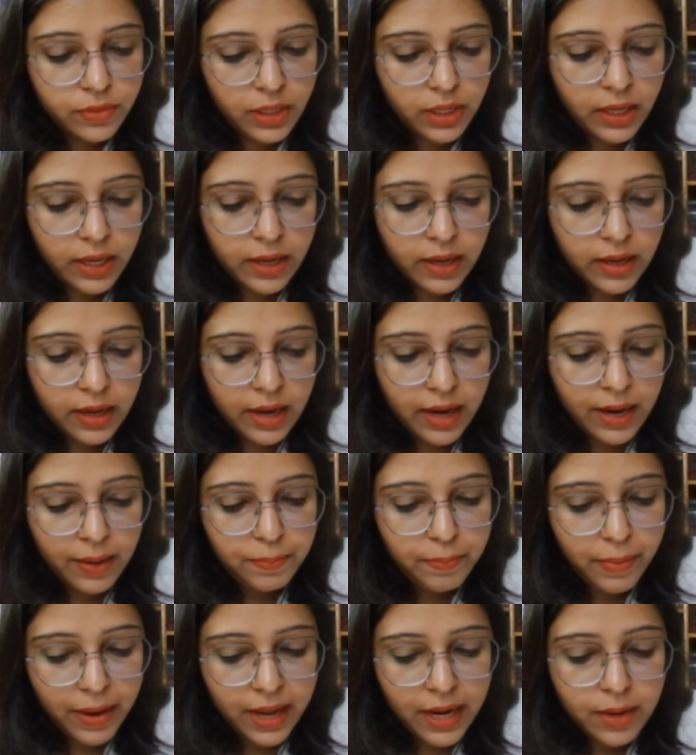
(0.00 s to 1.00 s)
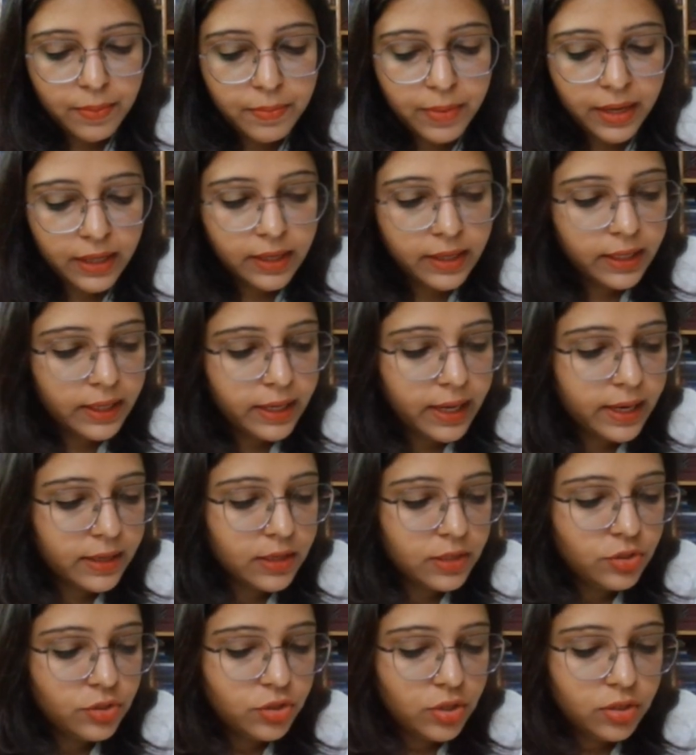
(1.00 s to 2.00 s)
Okay. And paramagnetic
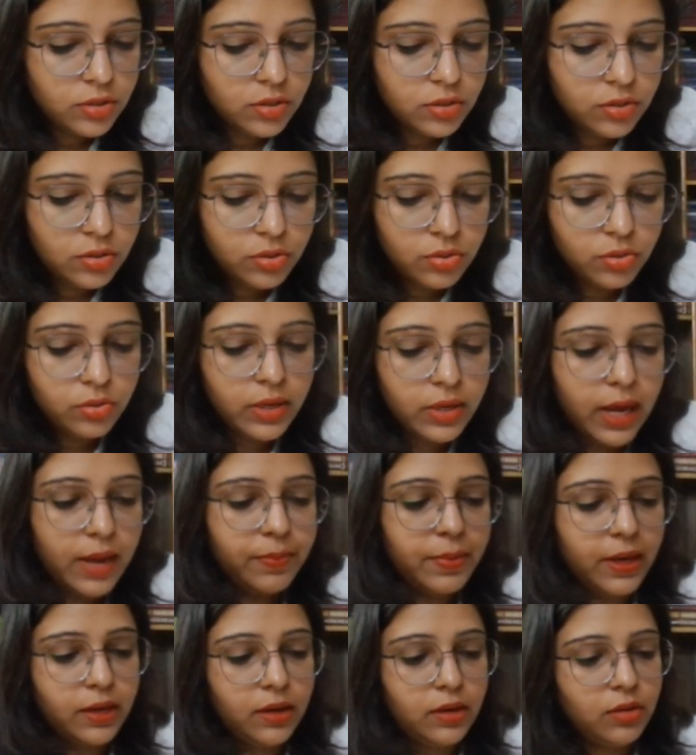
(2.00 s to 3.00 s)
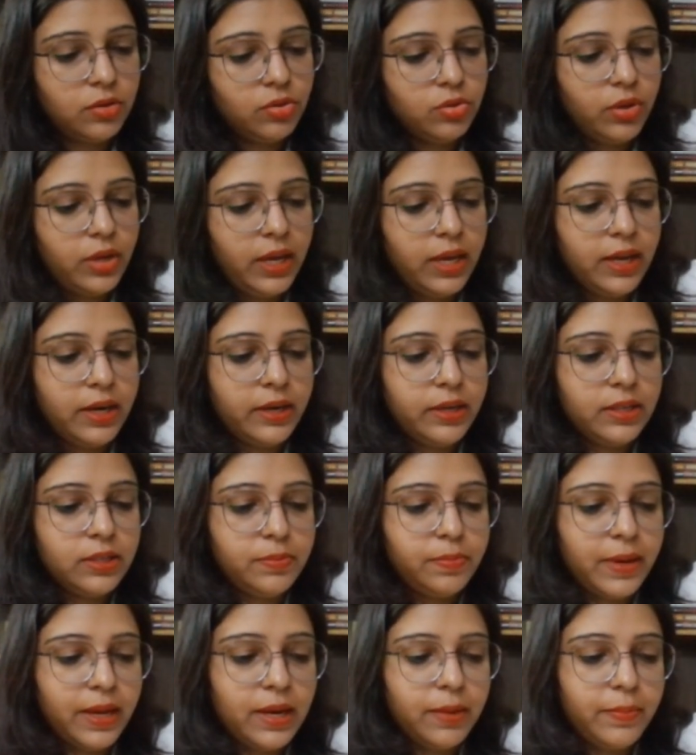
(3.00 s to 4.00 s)
character changes to diamagnetic. So here it
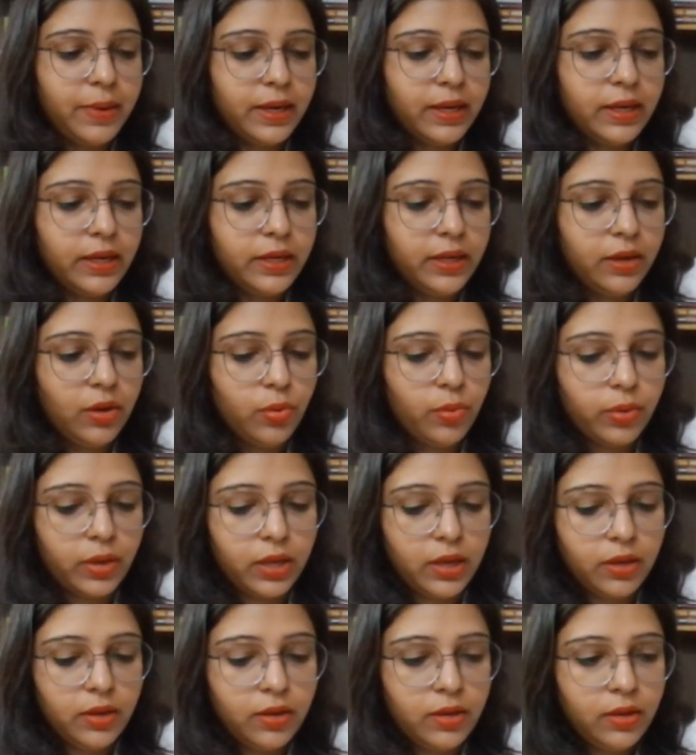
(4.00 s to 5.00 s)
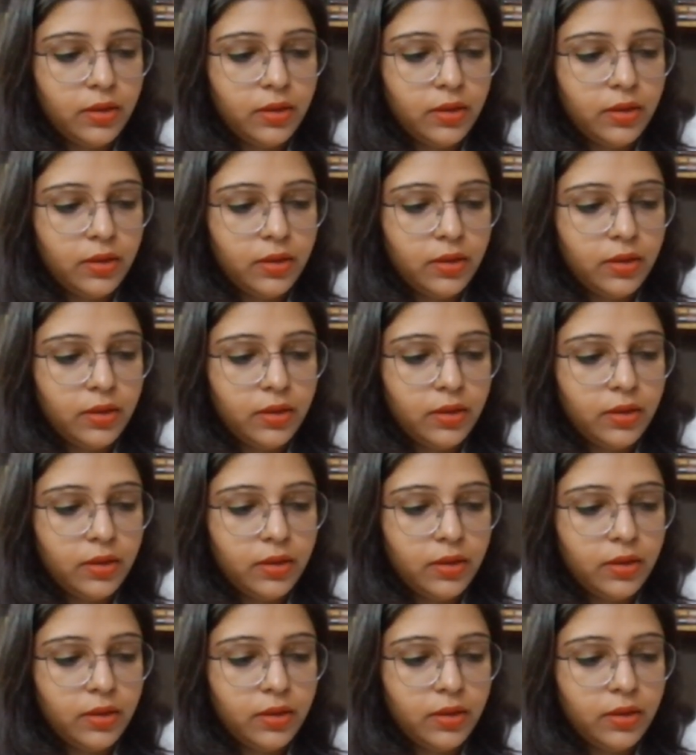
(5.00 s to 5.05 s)
is paramagnetic. Okay.